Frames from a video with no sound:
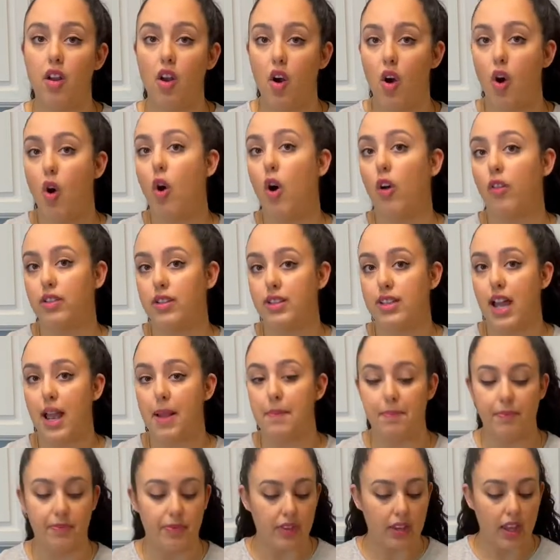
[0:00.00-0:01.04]
all the
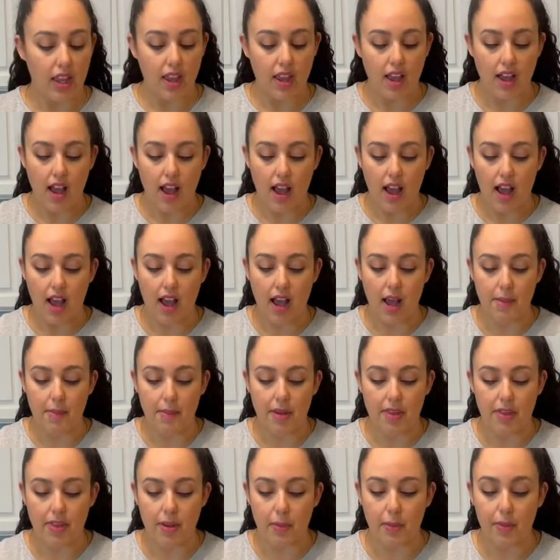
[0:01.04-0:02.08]
time.
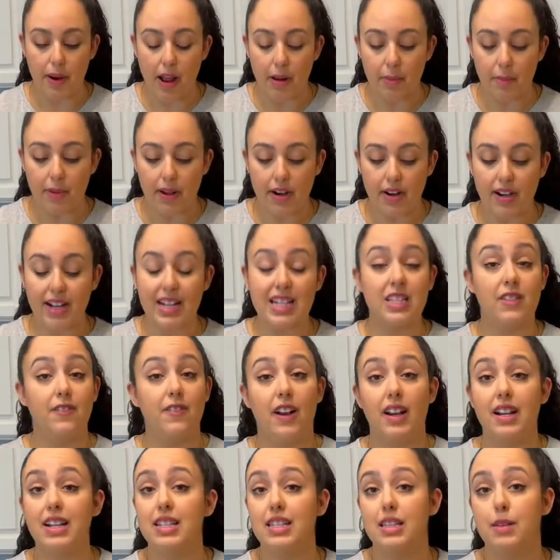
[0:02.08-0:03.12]
The brown butter is
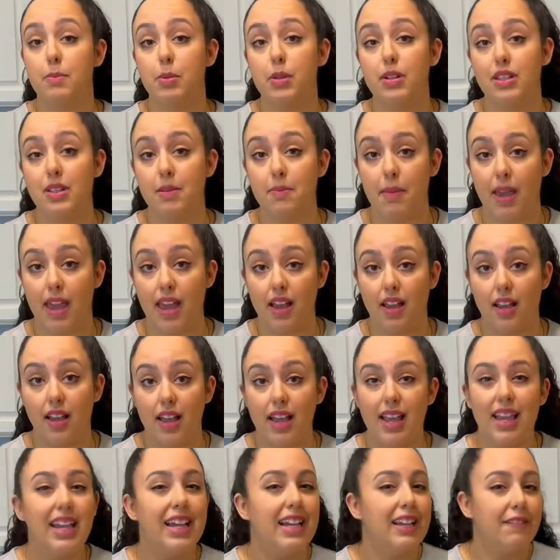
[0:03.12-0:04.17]
very simple to make,
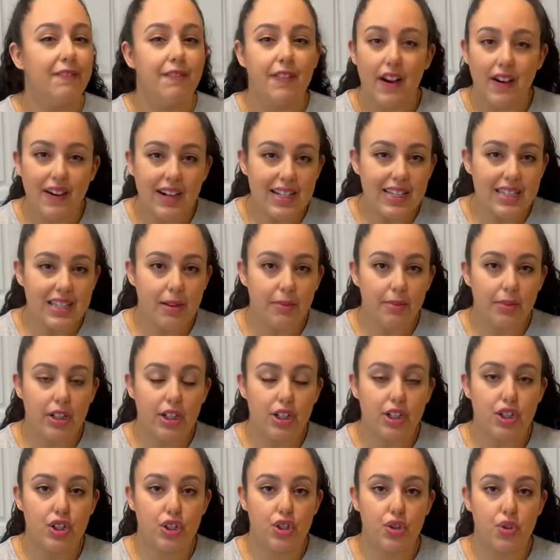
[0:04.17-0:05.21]
very similar
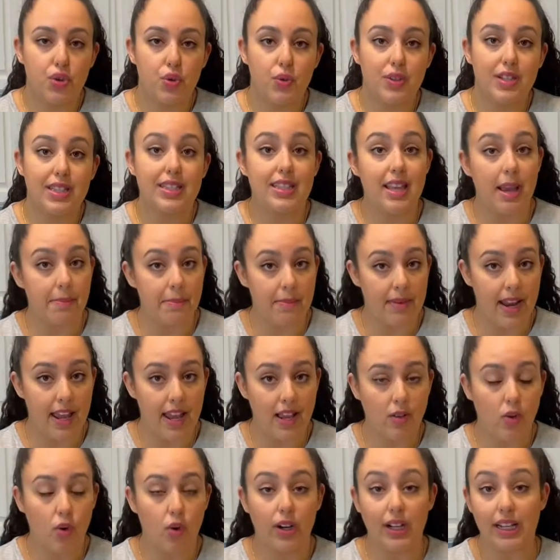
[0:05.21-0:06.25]
to semne
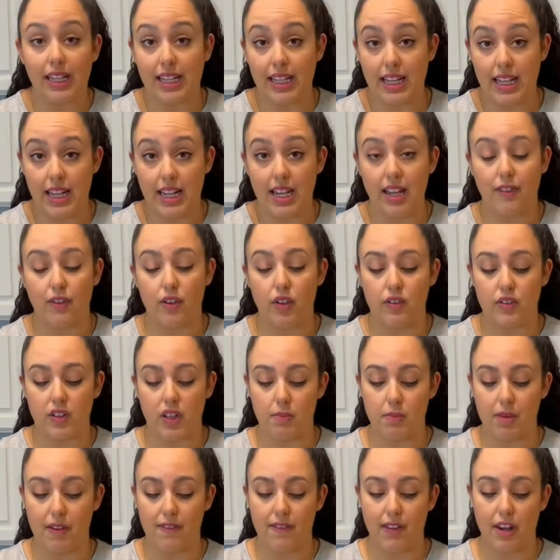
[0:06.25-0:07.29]
or ghee, if you've seen
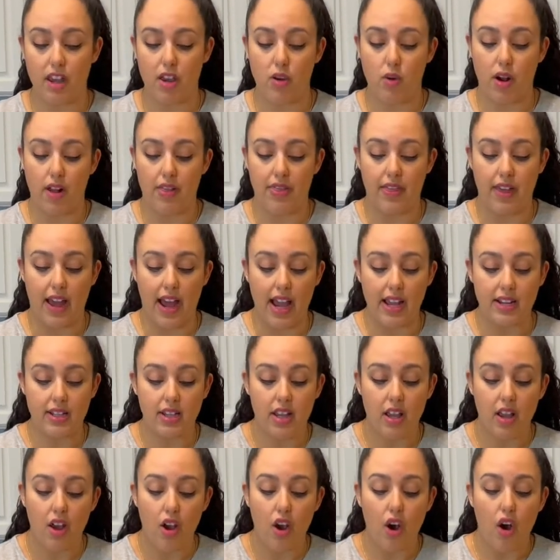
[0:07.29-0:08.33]
my video on that.
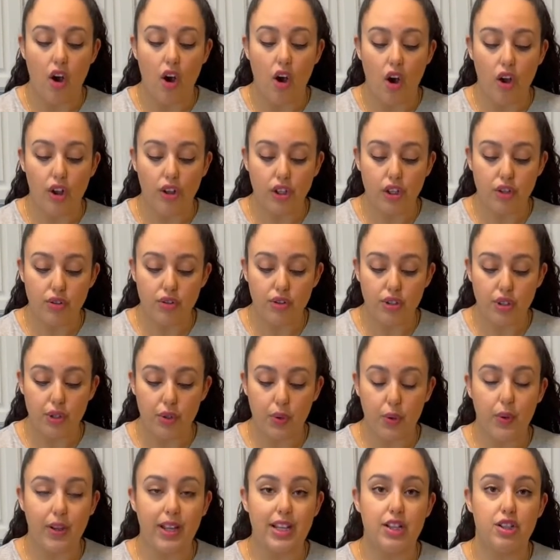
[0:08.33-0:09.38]
All you do
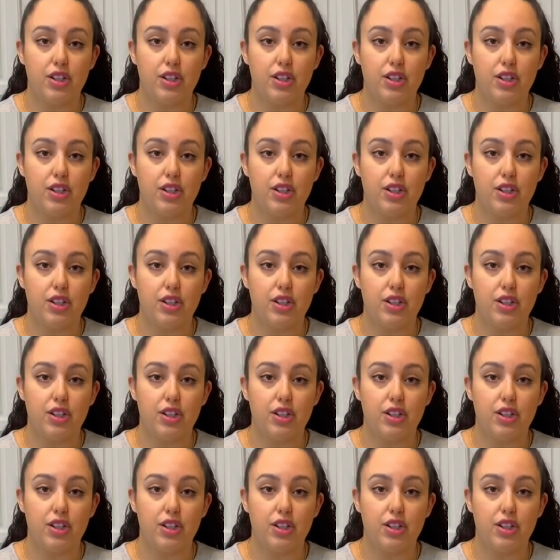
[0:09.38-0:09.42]
is